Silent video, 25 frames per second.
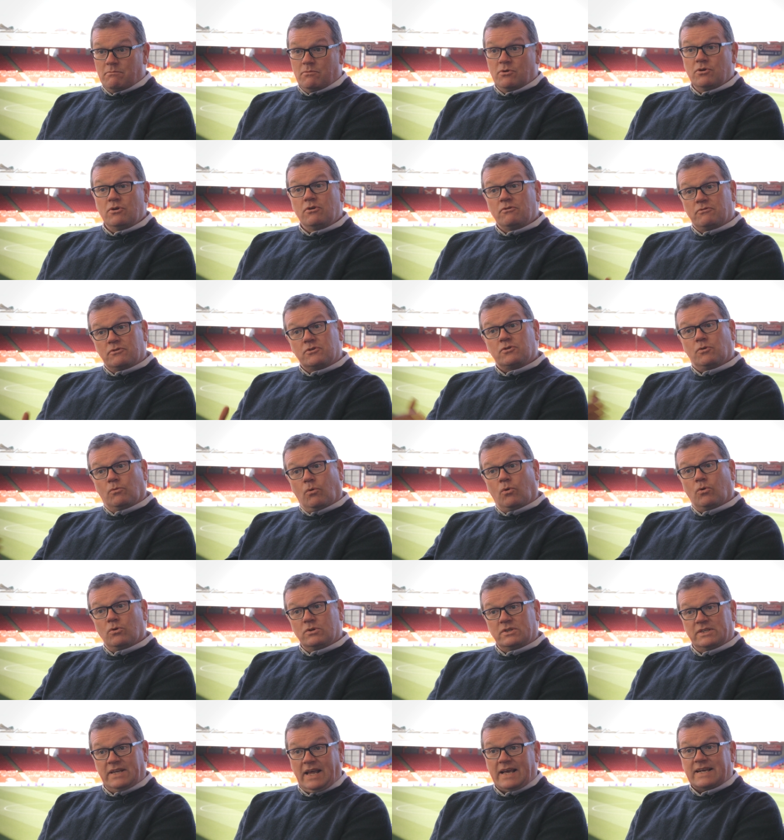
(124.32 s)
move
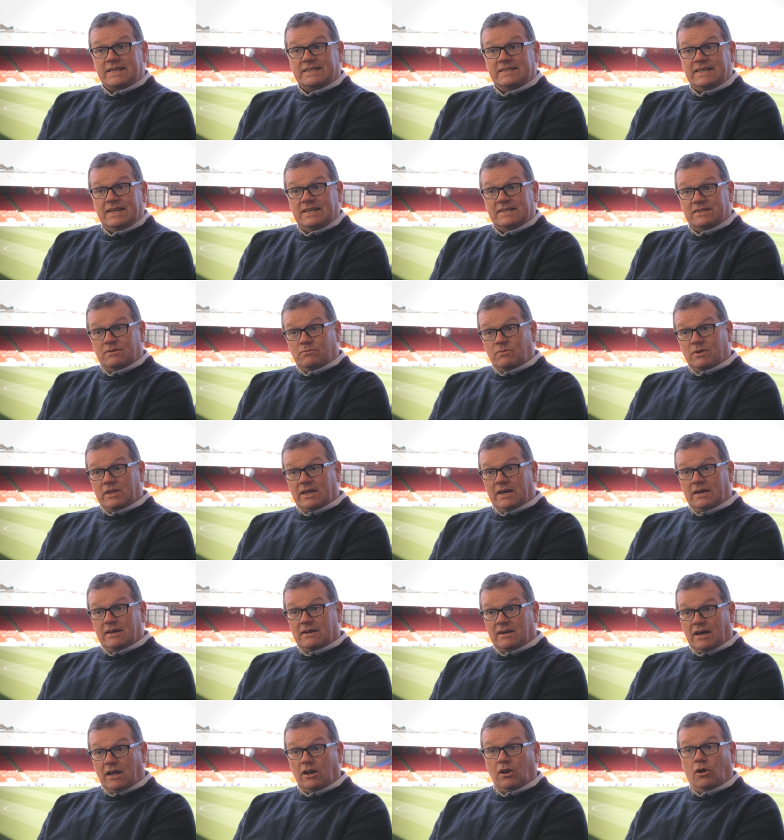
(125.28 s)
towards next season with
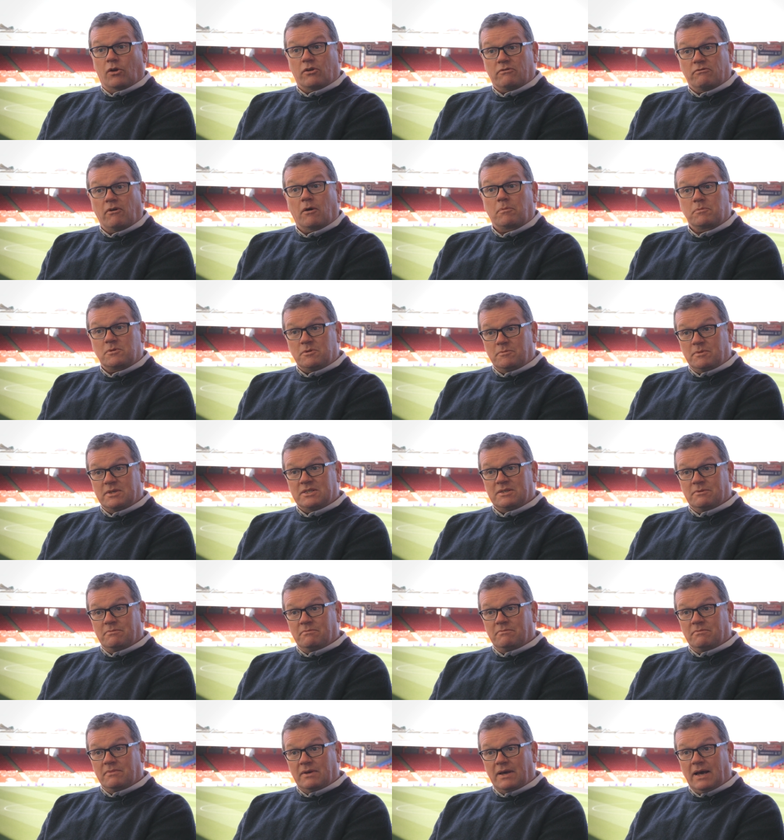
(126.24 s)
a, a lot of
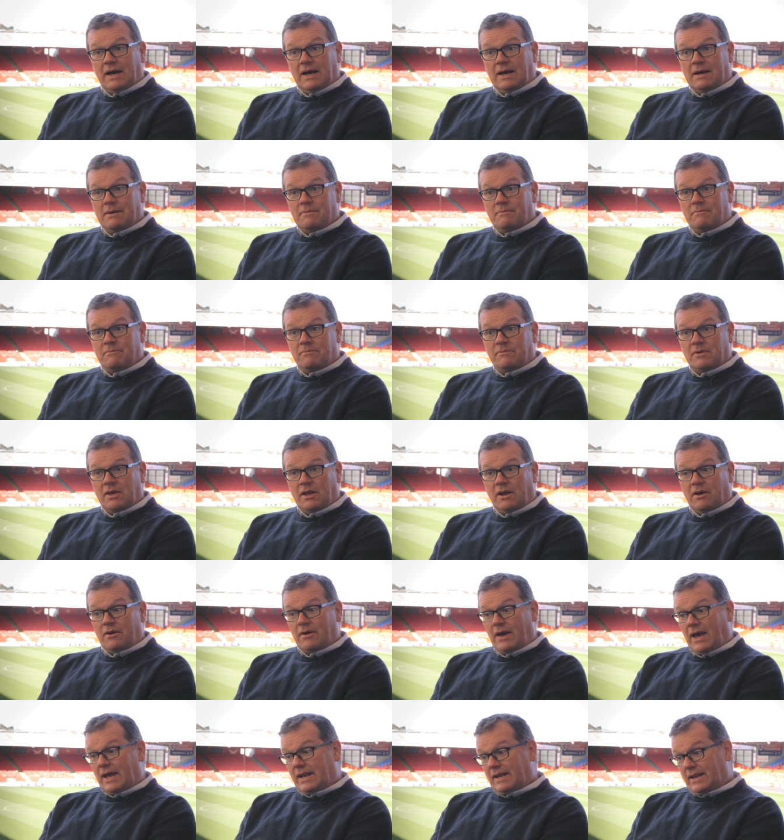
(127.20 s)
optimism, um, you
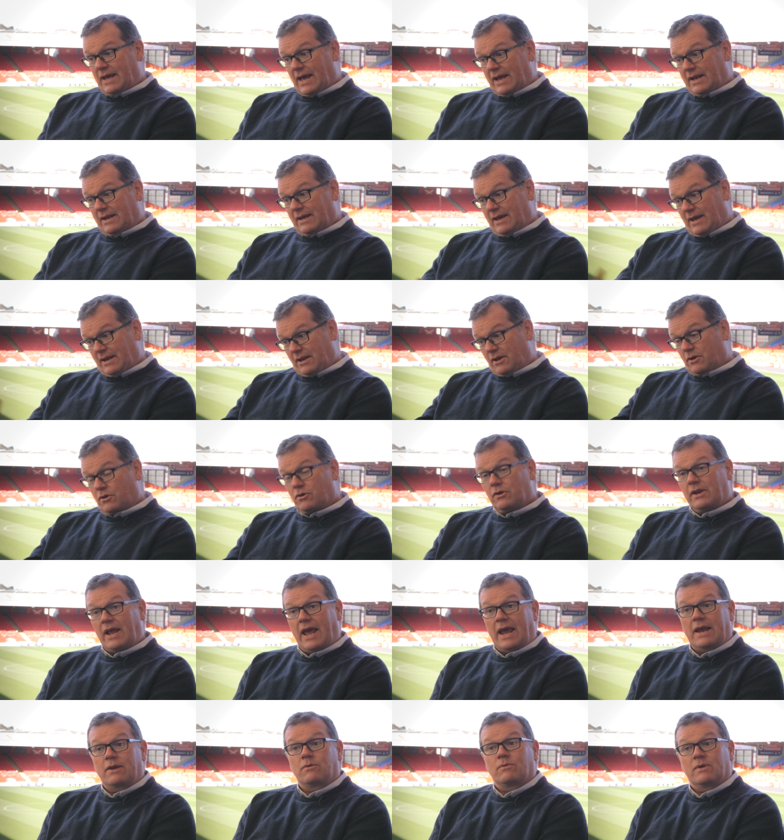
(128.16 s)
know, and, and, and a good
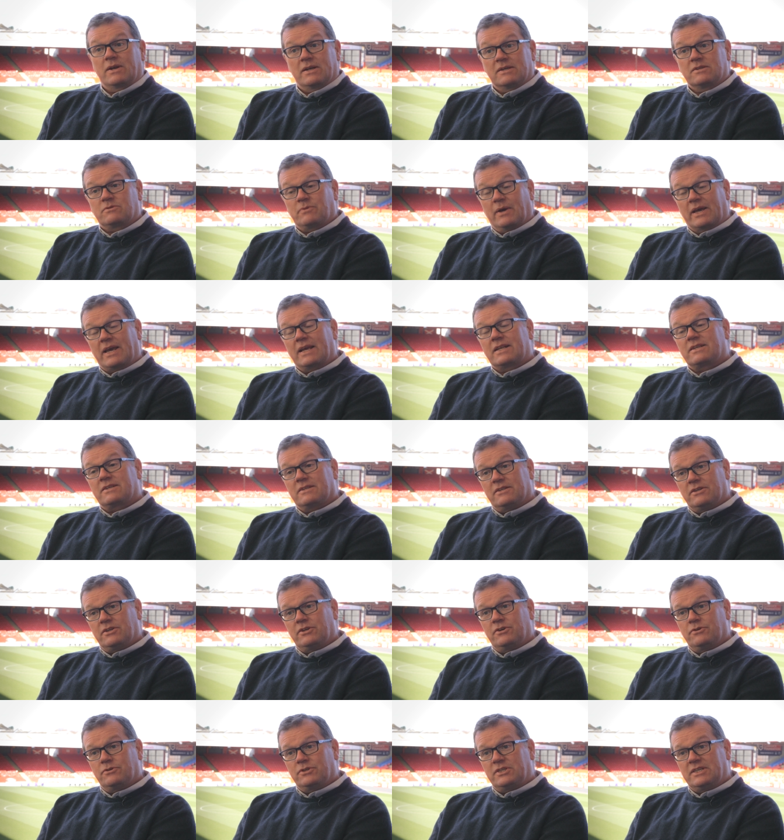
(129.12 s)
headwind as we get to the
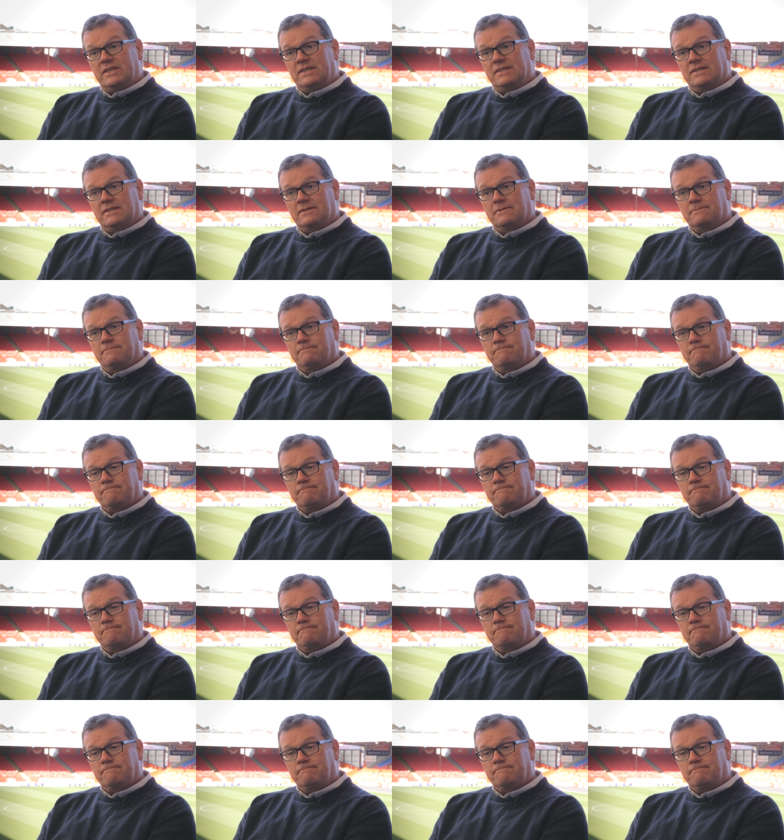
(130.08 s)
new season.